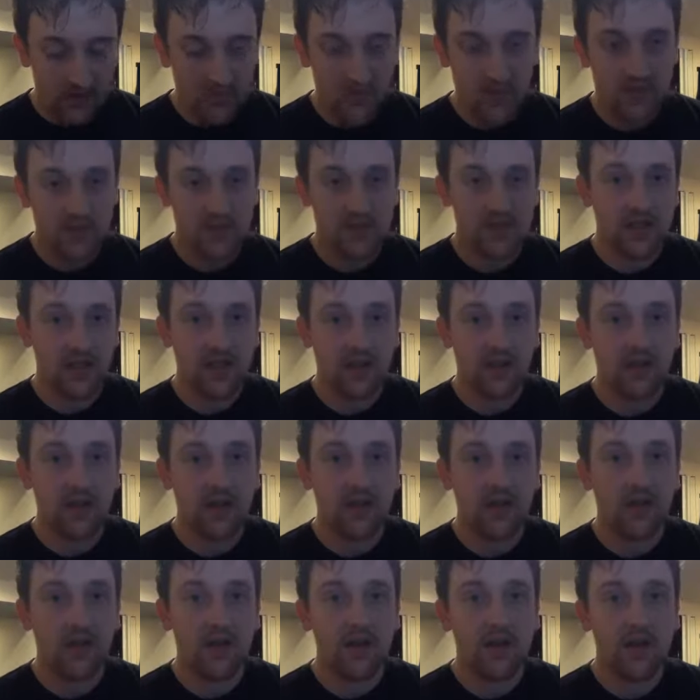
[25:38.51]
I'm not saying
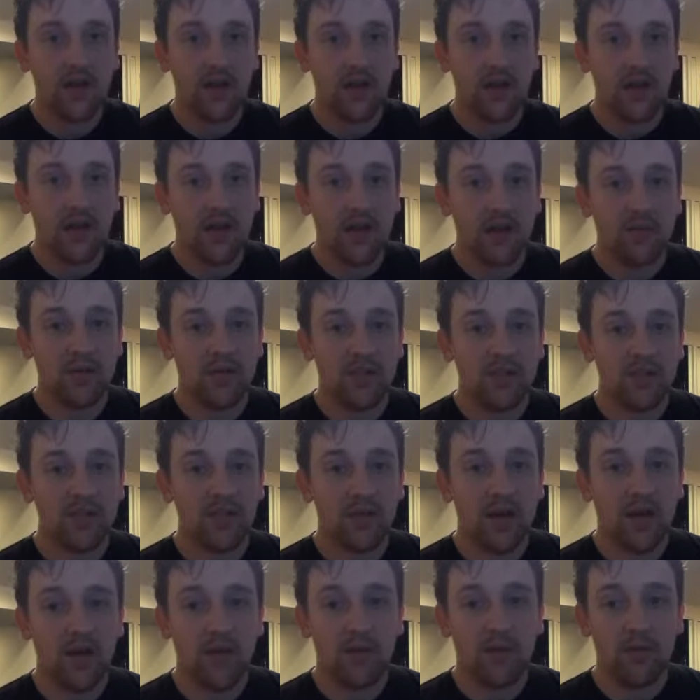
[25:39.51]
like anybody's
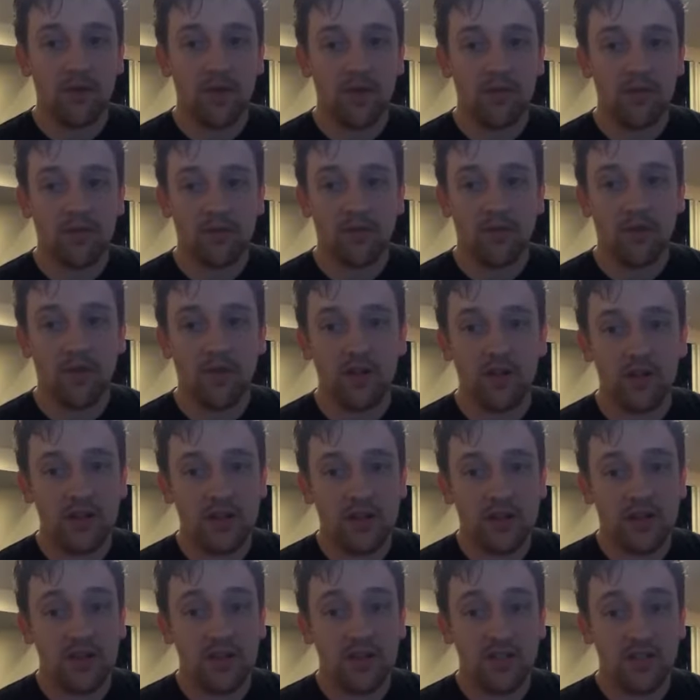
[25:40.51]
dumb or I'm smart.
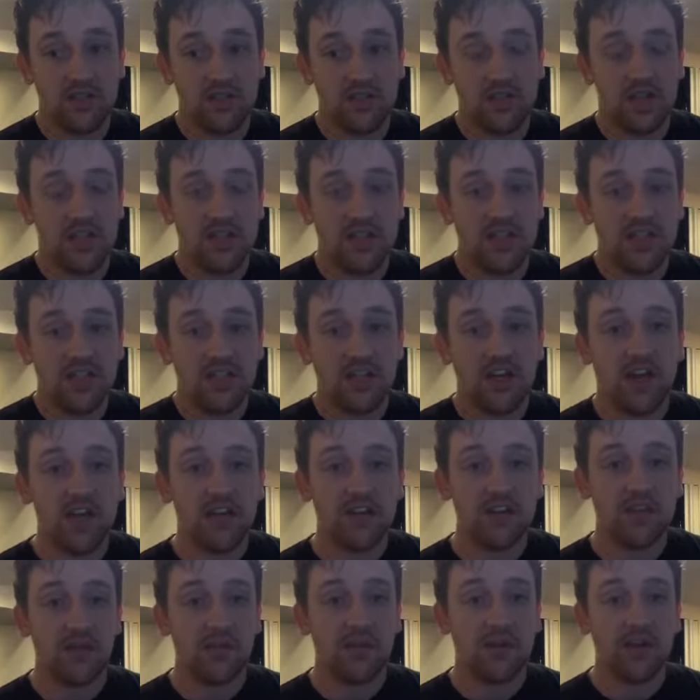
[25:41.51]
It's, it's, it's just not
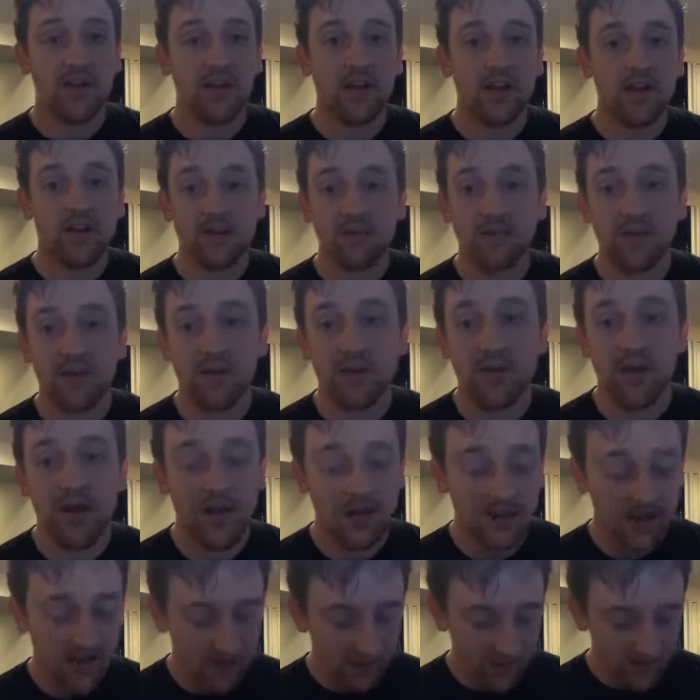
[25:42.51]
something I can explain right
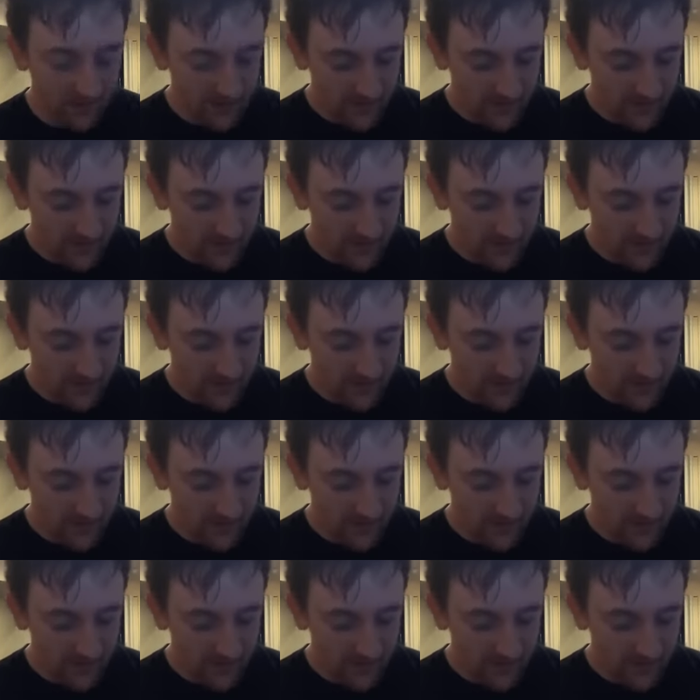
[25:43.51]
now.